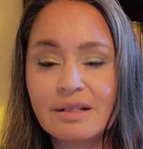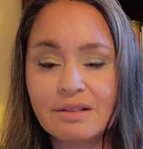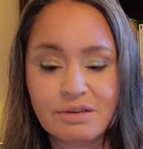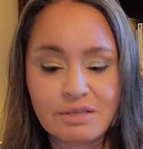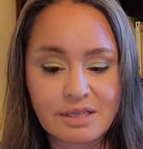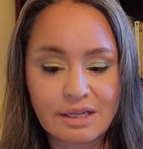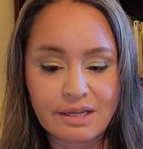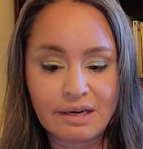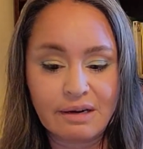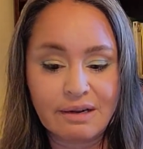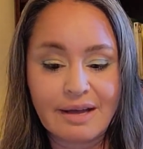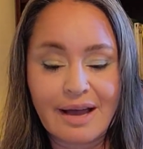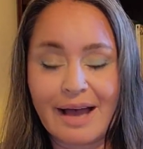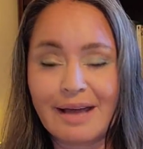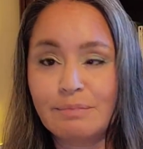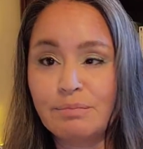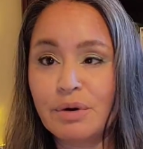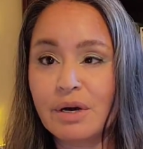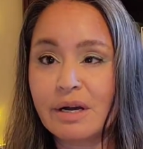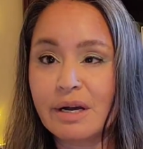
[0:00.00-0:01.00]
There's a little
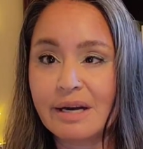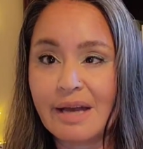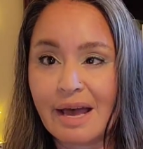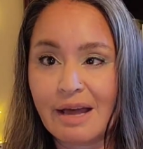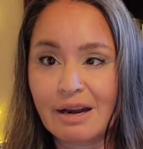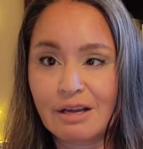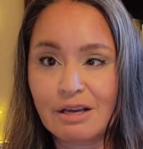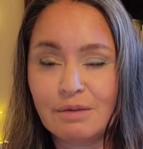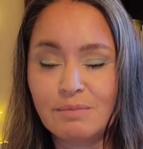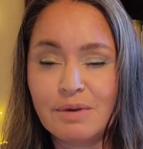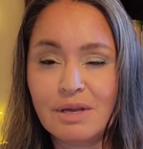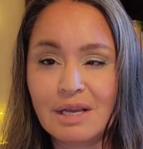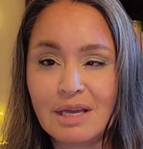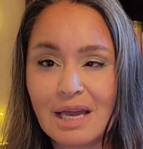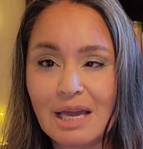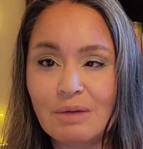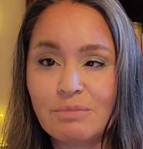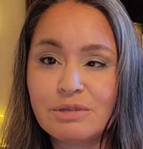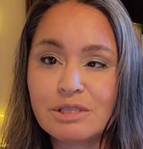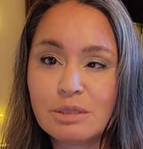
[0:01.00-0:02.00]
guidebook on how to
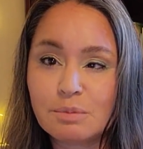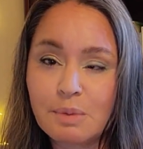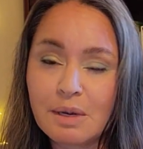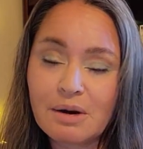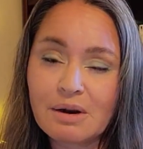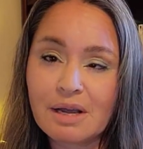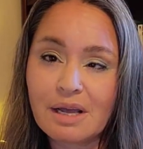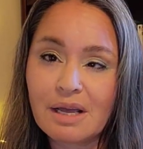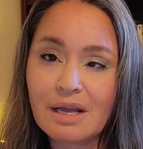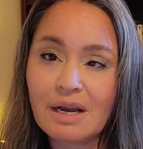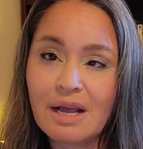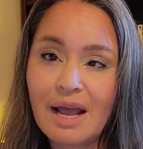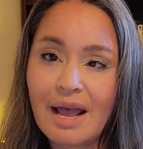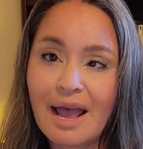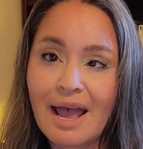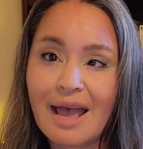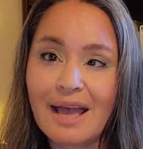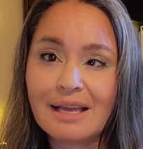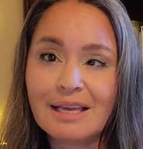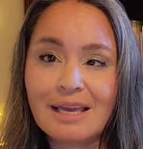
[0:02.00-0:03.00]
communicate with spirit
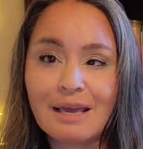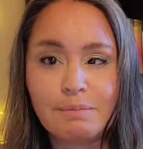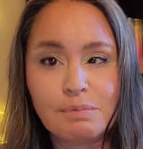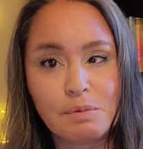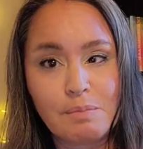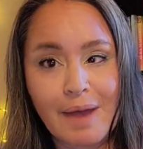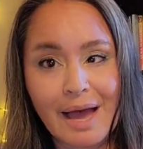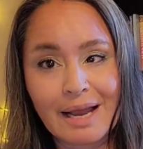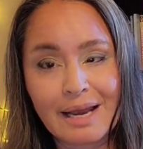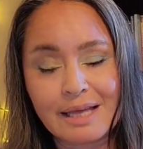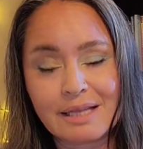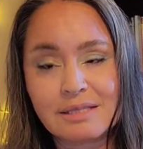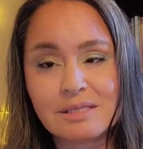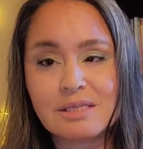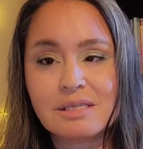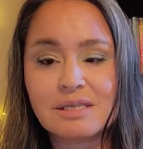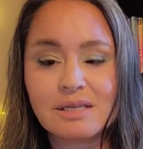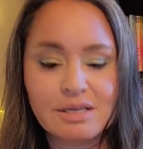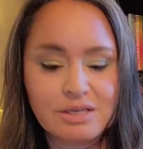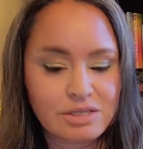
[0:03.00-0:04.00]
and keep you
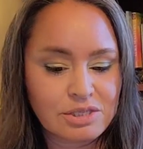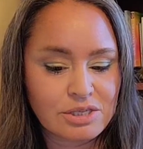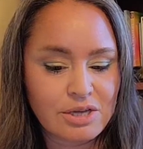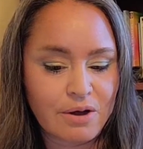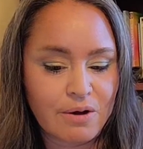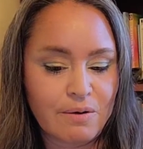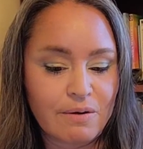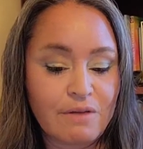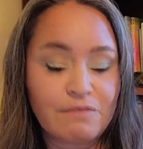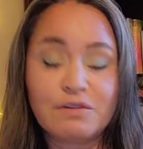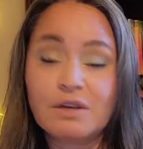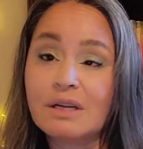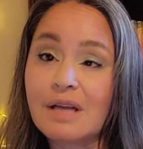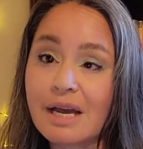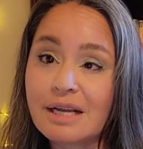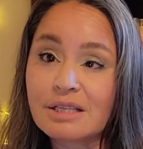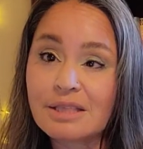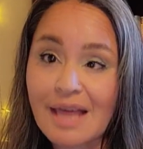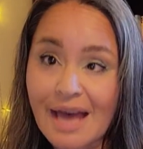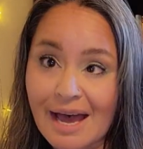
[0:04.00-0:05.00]
balanced. So if you
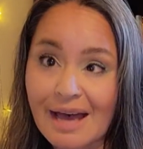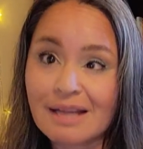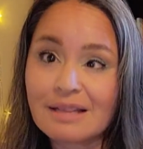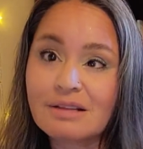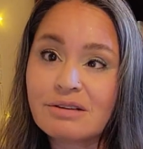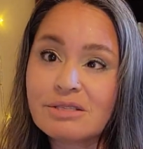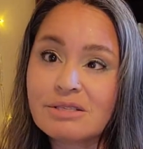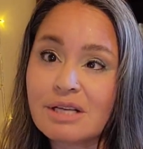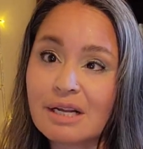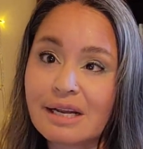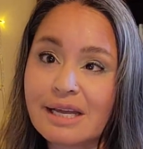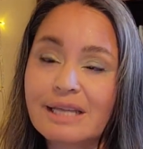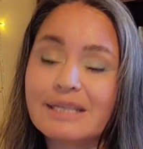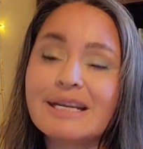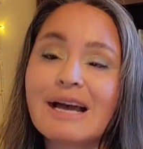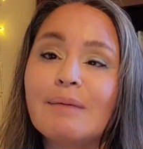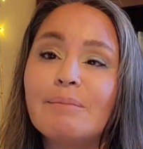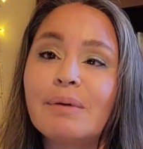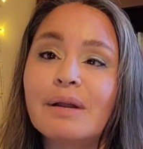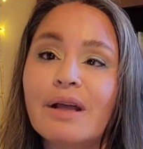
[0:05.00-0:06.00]
like that, there's a link
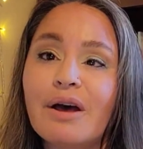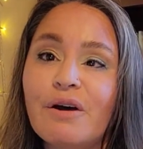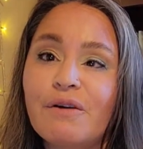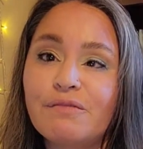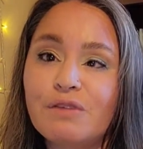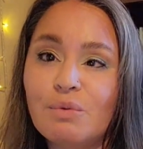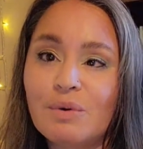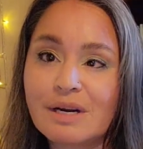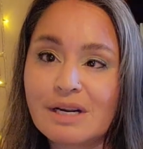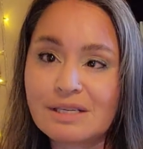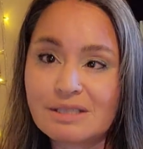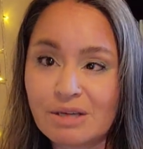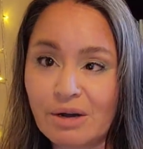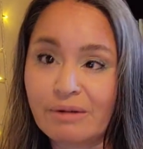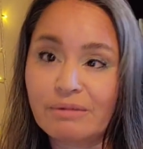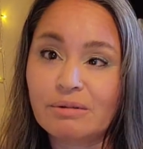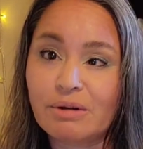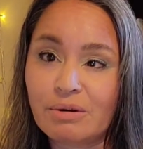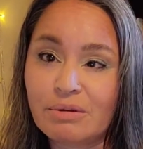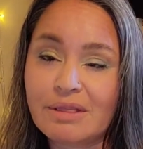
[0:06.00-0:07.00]
down below if you want to
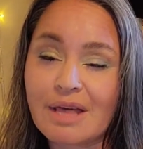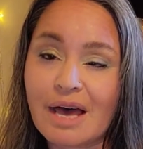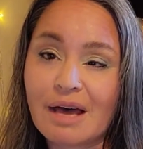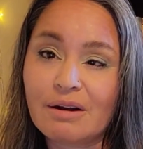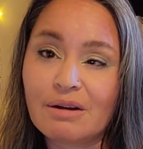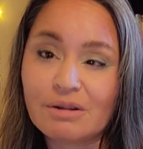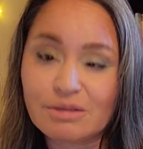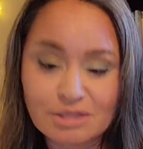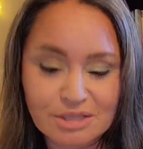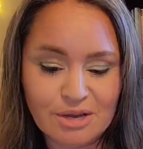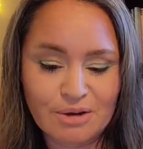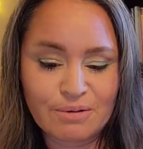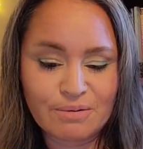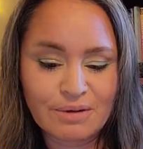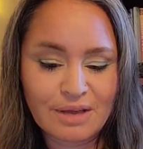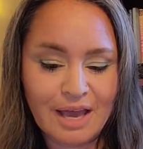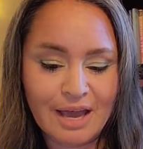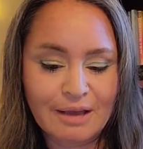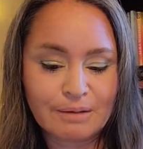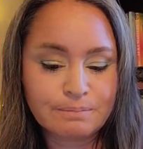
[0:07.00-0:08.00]
download that also,
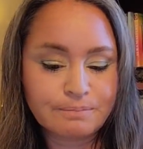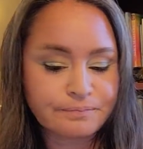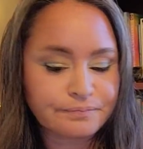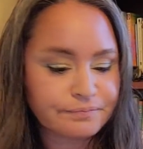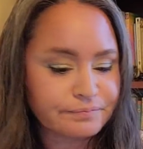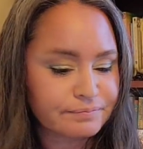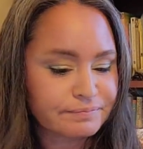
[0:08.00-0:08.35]
okay?